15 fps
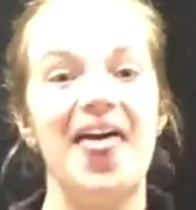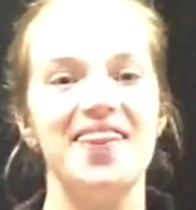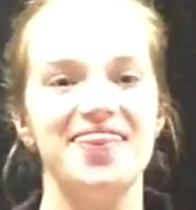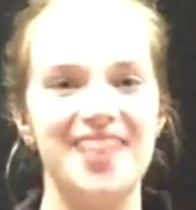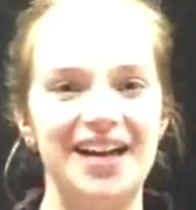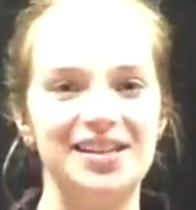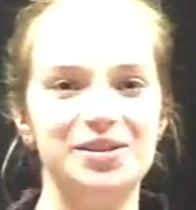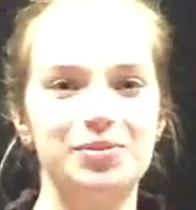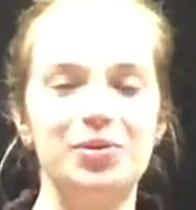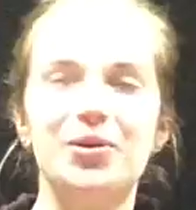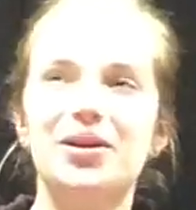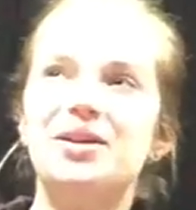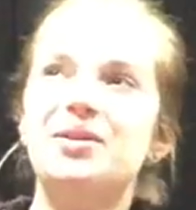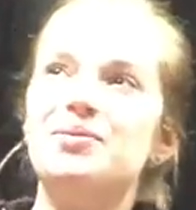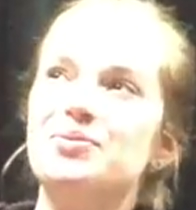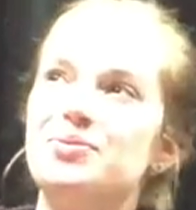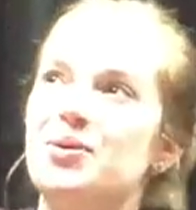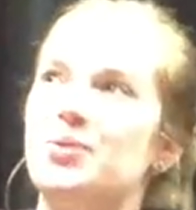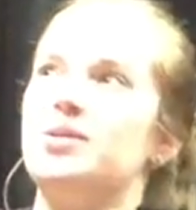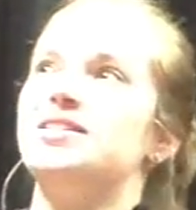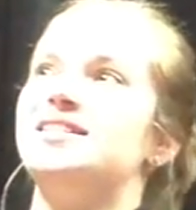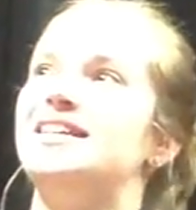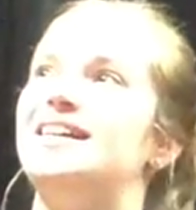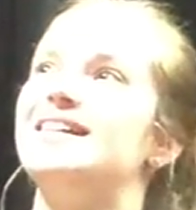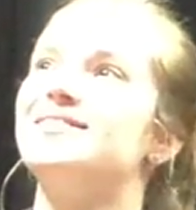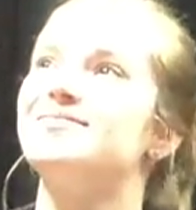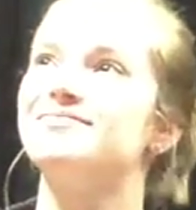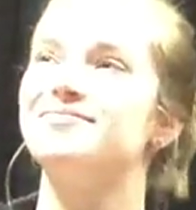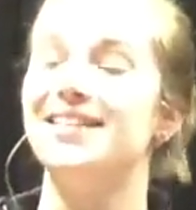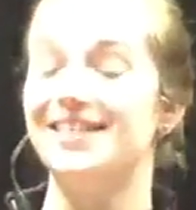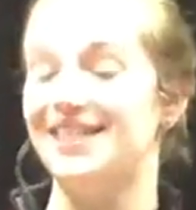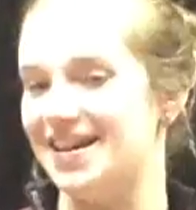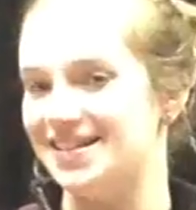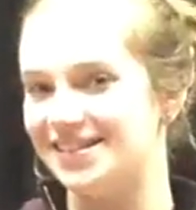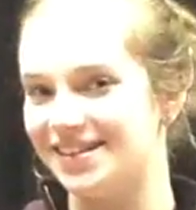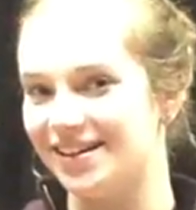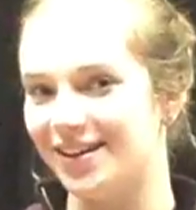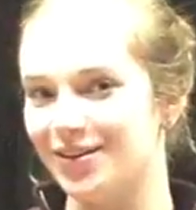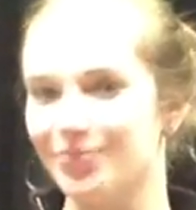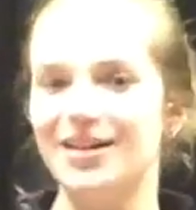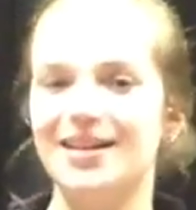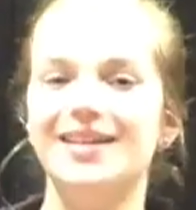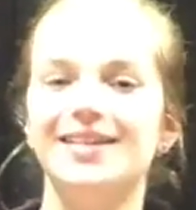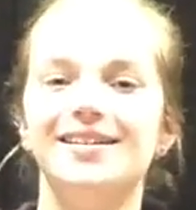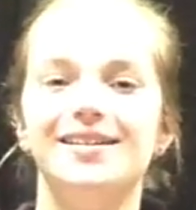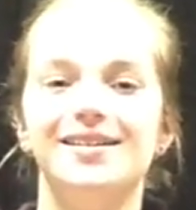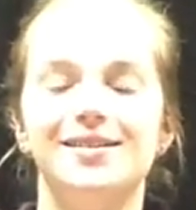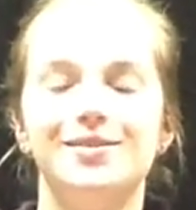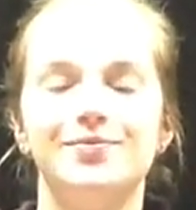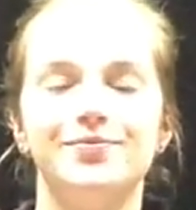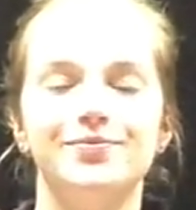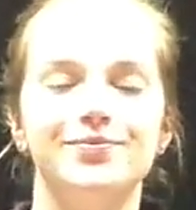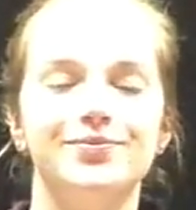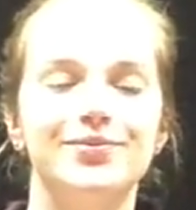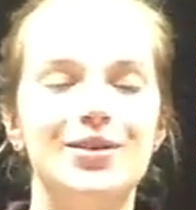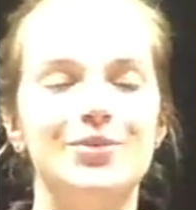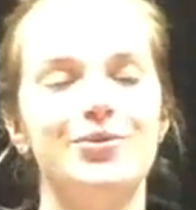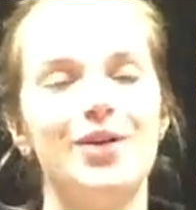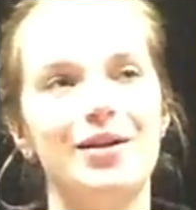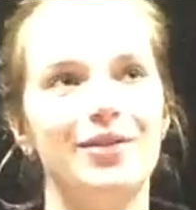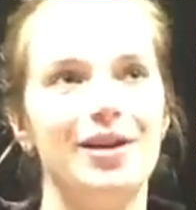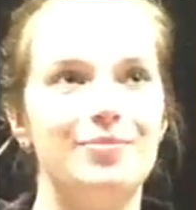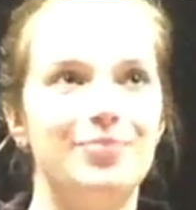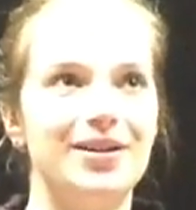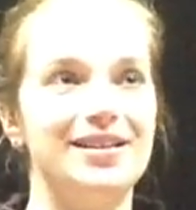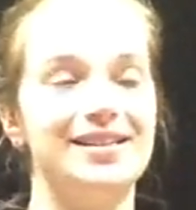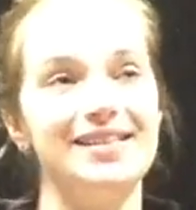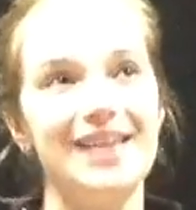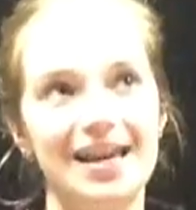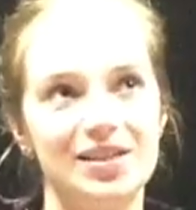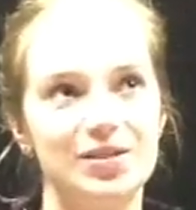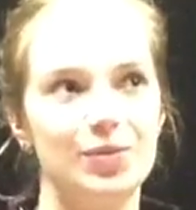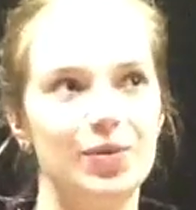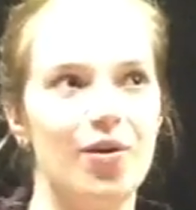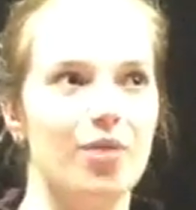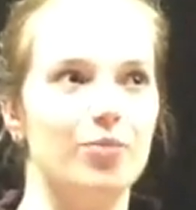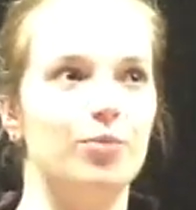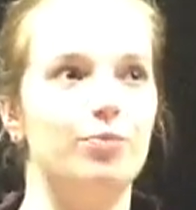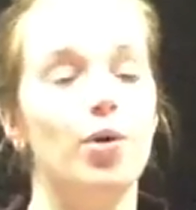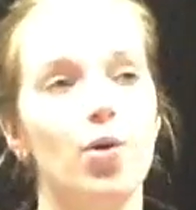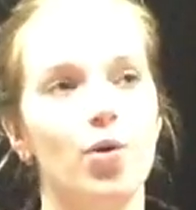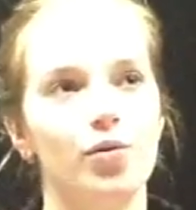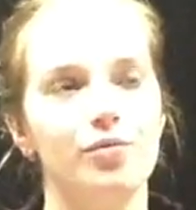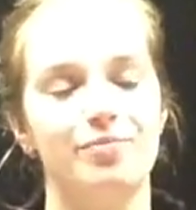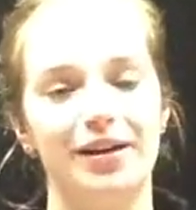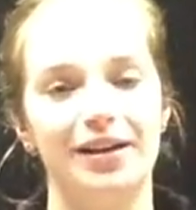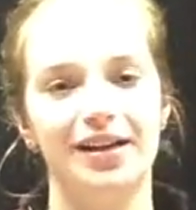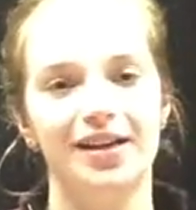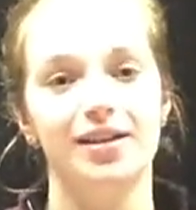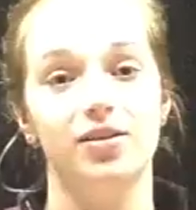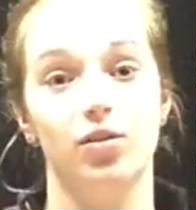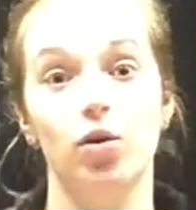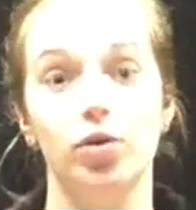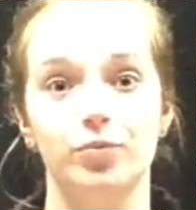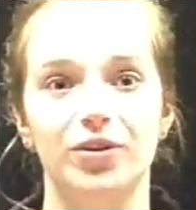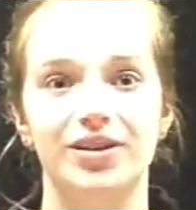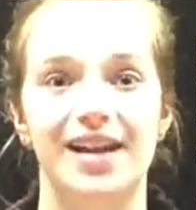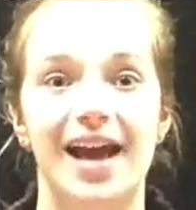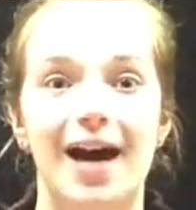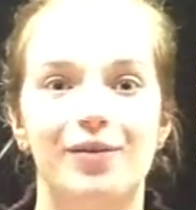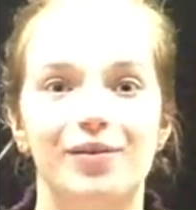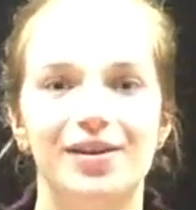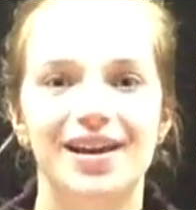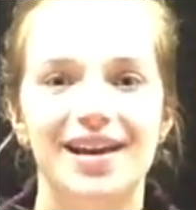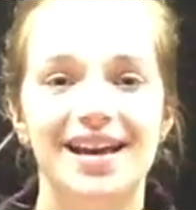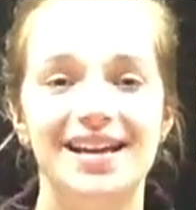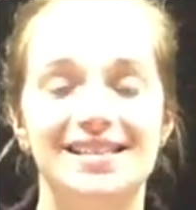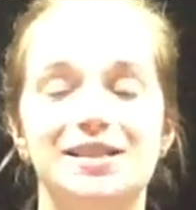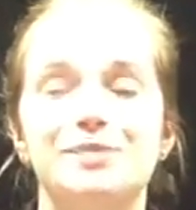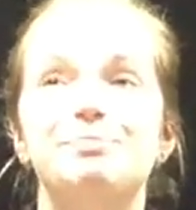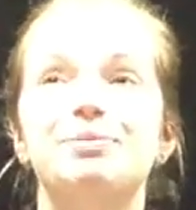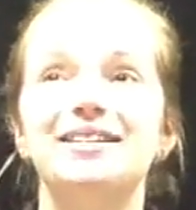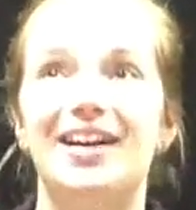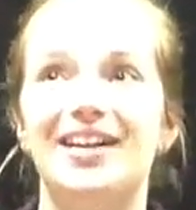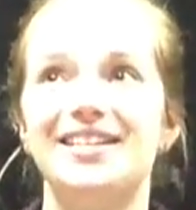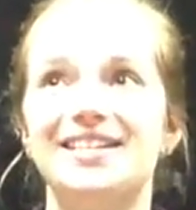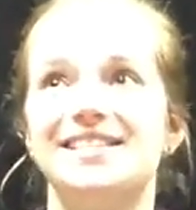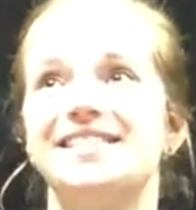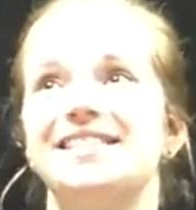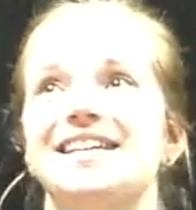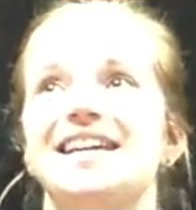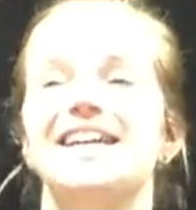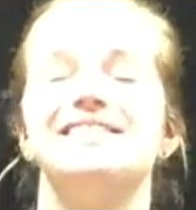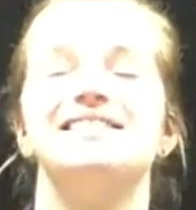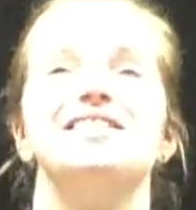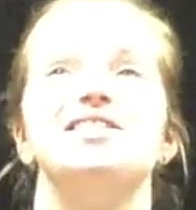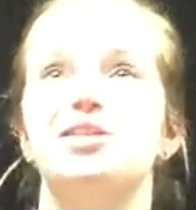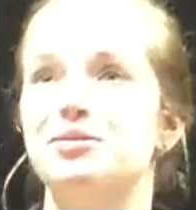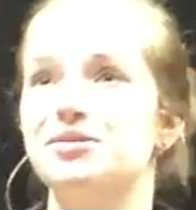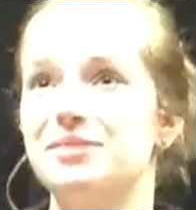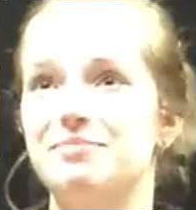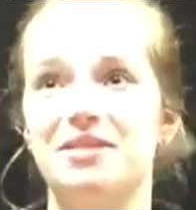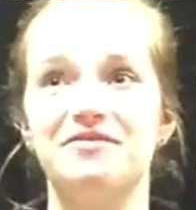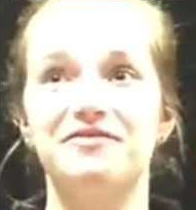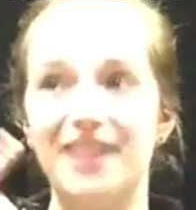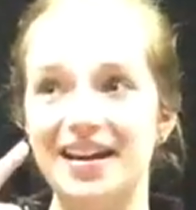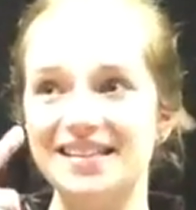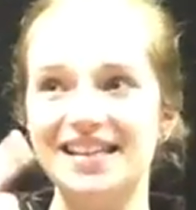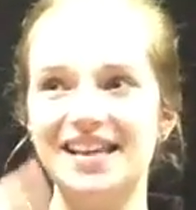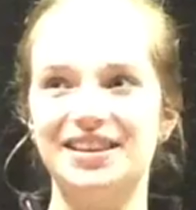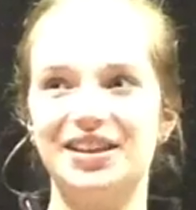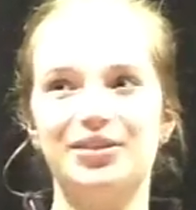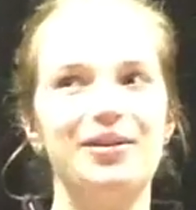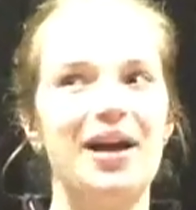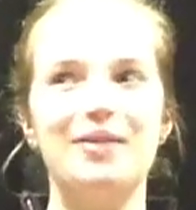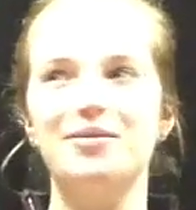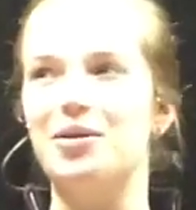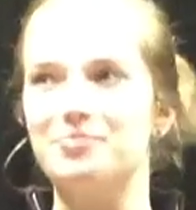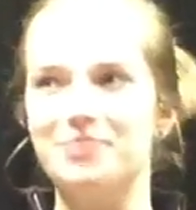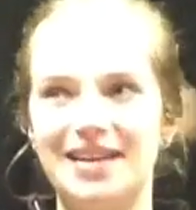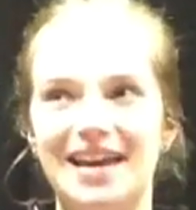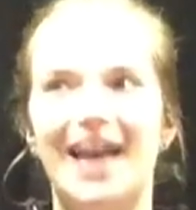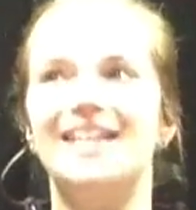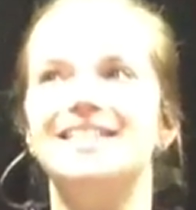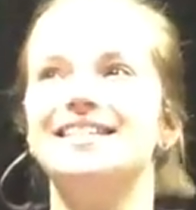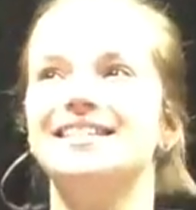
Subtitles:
That's right, royalty. Yes, sirree. Weren't a princess when I were born, but I'm one now. It's as plain to see as the nose on me face and the crown on me head.